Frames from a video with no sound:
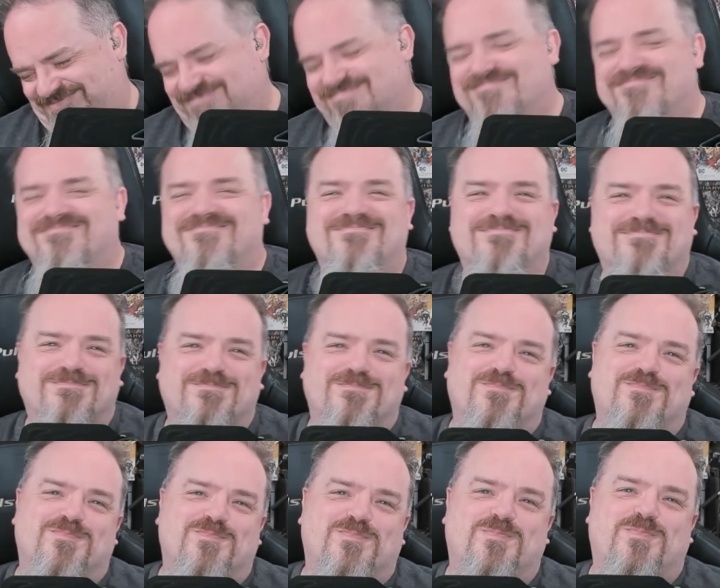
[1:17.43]

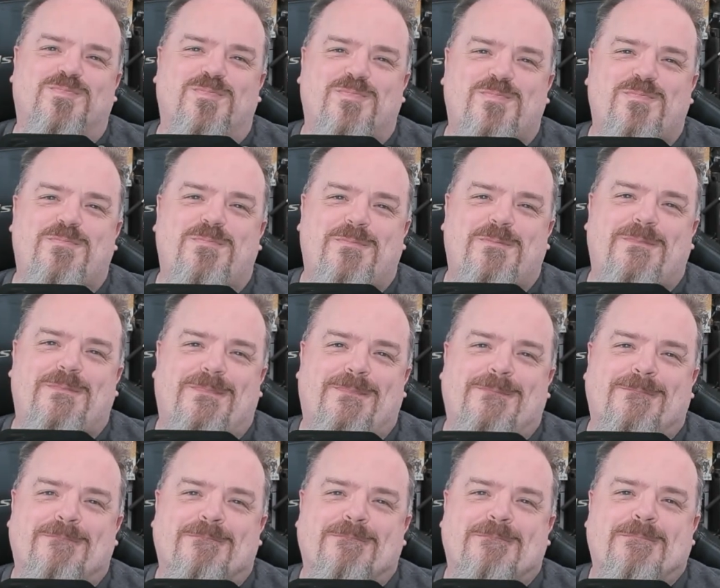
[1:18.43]

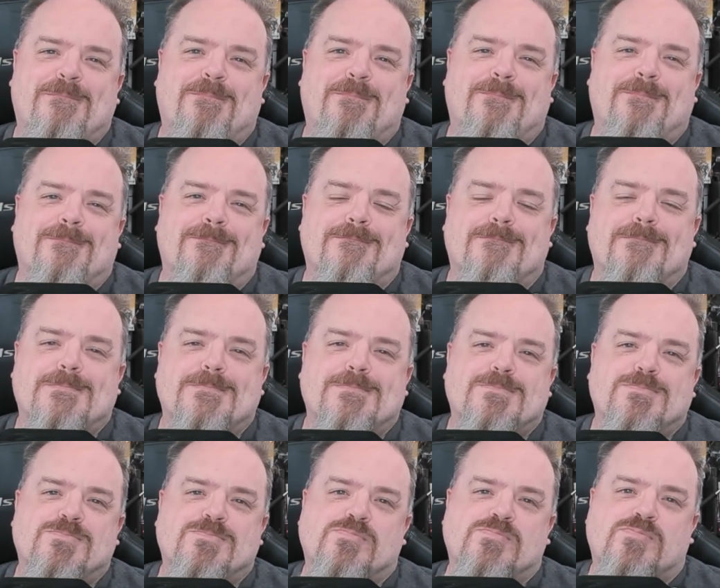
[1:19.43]

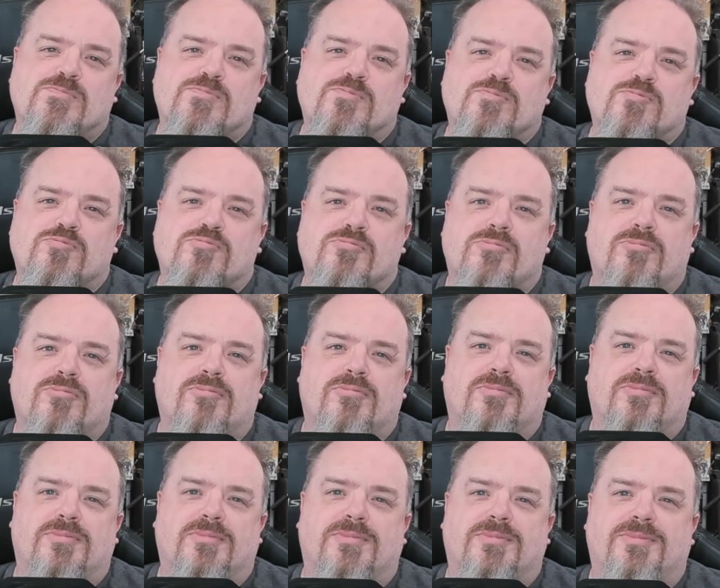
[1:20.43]

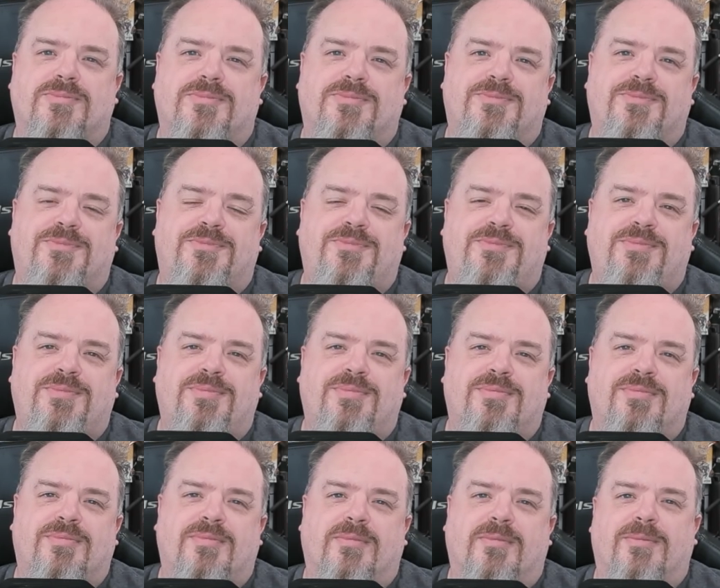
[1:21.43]

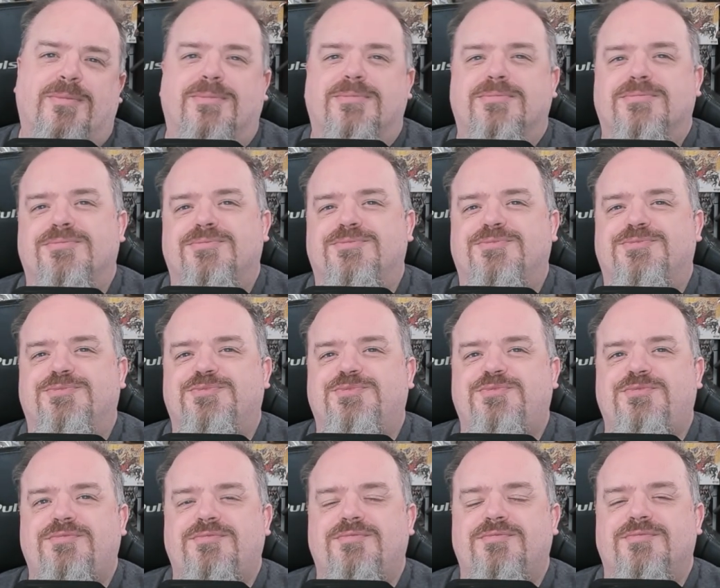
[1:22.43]

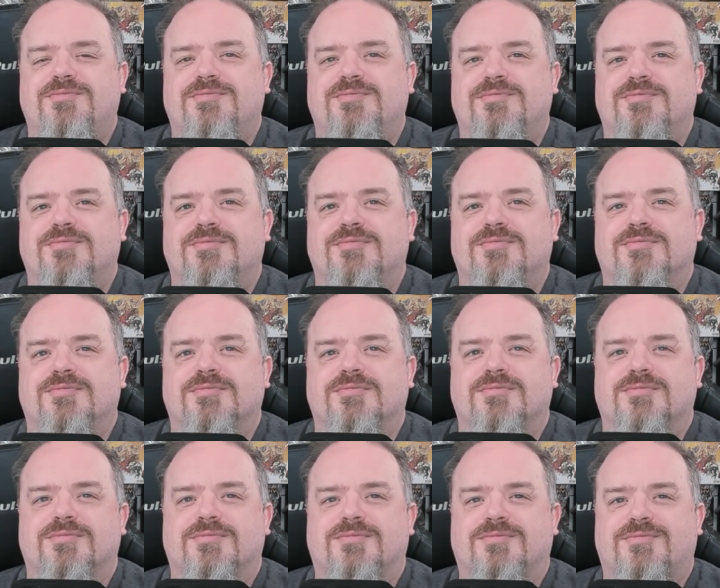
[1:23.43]

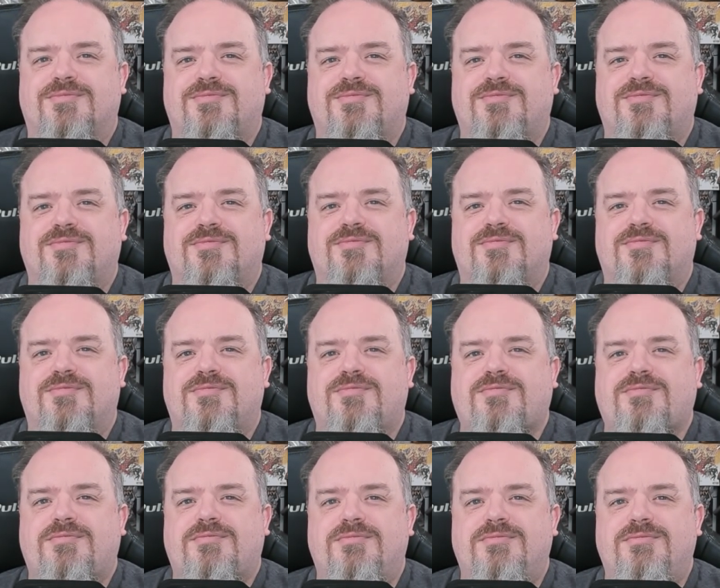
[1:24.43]
No words are spoken by the person on screen.